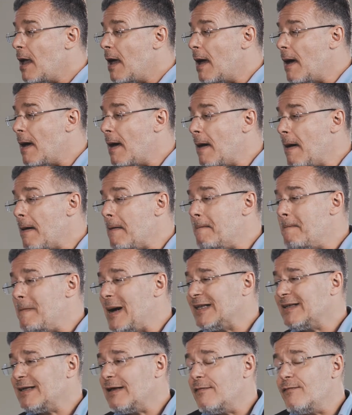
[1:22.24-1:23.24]

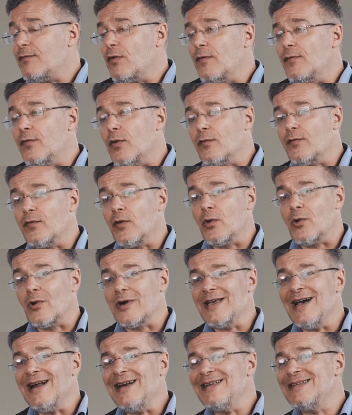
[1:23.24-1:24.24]
But the
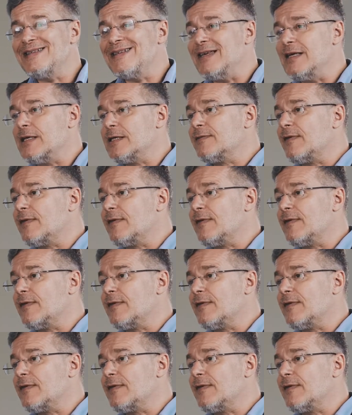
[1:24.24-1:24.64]
reality